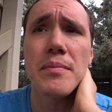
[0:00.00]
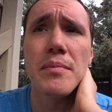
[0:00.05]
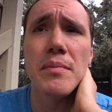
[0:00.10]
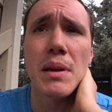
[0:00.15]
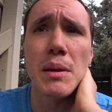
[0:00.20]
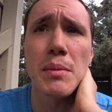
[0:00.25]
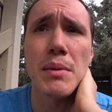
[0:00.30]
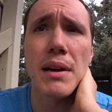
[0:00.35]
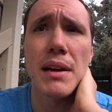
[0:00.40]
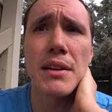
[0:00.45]

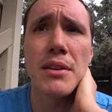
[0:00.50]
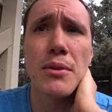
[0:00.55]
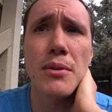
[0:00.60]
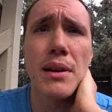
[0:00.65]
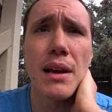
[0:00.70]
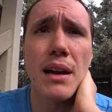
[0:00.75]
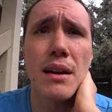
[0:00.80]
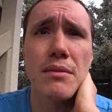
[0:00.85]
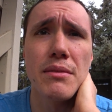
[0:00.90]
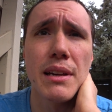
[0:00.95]
maybe I don't
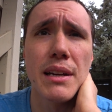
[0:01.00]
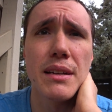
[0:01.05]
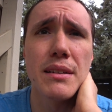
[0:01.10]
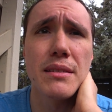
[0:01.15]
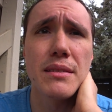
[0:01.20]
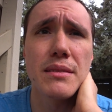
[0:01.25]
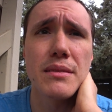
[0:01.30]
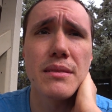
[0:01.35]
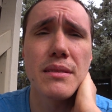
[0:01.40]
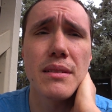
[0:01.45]
have like,
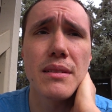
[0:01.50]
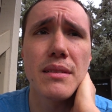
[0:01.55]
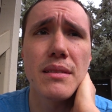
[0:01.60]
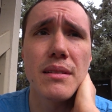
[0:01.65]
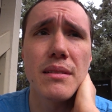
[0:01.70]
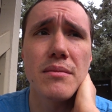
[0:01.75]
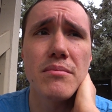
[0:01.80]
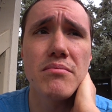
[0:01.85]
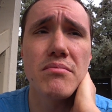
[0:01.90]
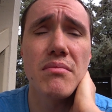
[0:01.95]

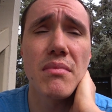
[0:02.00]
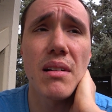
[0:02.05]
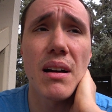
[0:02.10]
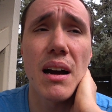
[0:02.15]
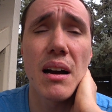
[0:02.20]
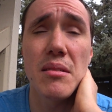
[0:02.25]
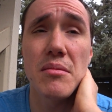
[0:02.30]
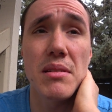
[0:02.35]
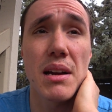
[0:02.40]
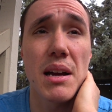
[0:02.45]

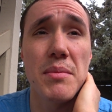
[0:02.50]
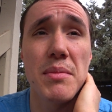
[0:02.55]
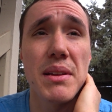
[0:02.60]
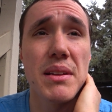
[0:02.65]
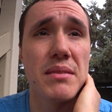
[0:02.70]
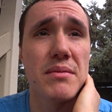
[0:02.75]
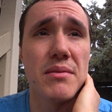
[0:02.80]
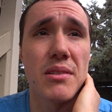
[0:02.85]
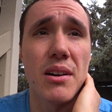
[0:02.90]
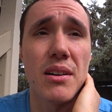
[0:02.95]
I
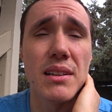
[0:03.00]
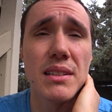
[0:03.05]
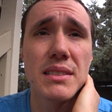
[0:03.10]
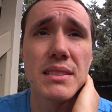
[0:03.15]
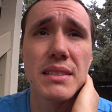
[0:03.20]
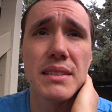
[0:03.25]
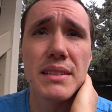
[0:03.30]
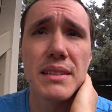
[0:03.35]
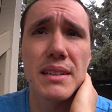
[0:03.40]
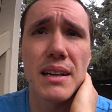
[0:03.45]
mean,
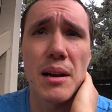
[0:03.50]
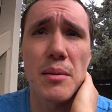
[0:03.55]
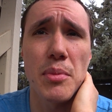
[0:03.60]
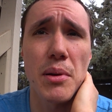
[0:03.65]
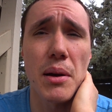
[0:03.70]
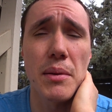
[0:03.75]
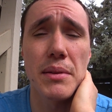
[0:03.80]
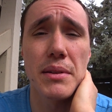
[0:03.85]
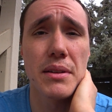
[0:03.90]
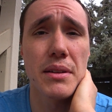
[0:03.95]
honestly, I
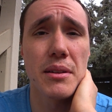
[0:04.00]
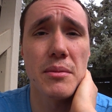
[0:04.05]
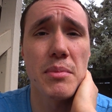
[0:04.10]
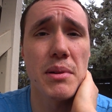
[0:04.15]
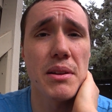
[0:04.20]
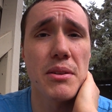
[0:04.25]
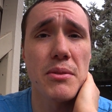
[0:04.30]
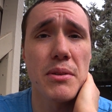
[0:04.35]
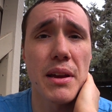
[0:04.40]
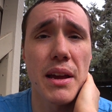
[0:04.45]
probably could have
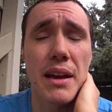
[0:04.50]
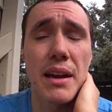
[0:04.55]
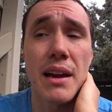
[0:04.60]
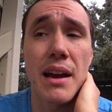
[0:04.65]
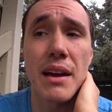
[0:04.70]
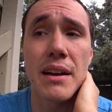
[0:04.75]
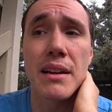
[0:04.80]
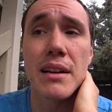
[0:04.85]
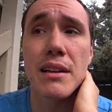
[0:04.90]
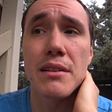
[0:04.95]
been okay
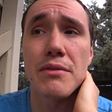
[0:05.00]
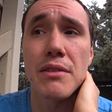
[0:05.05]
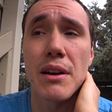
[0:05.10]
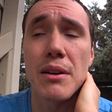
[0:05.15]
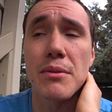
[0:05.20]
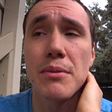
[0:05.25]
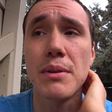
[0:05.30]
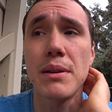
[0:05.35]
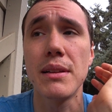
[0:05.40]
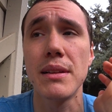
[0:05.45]
at it if I
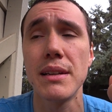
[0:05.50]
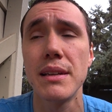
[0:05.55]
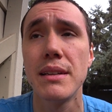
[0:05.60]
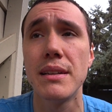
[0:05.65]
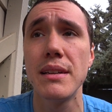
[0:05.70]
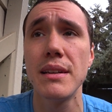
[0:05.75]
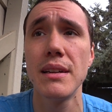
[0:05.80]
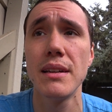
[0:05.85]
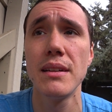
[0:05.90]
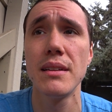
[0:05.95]
really
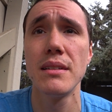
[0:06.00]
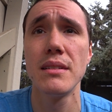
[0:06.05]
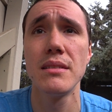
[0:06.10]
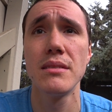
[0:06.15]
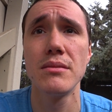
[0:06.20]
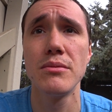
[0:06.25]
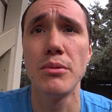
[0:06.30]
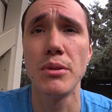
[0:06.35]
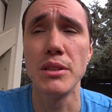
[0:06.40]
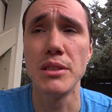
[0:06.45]

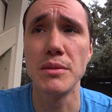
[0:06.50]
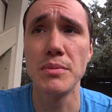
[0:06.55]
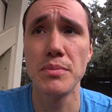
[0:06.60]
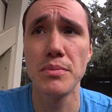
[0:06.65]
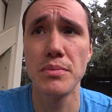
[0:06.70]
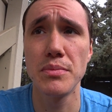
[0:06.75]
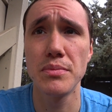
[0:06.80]
was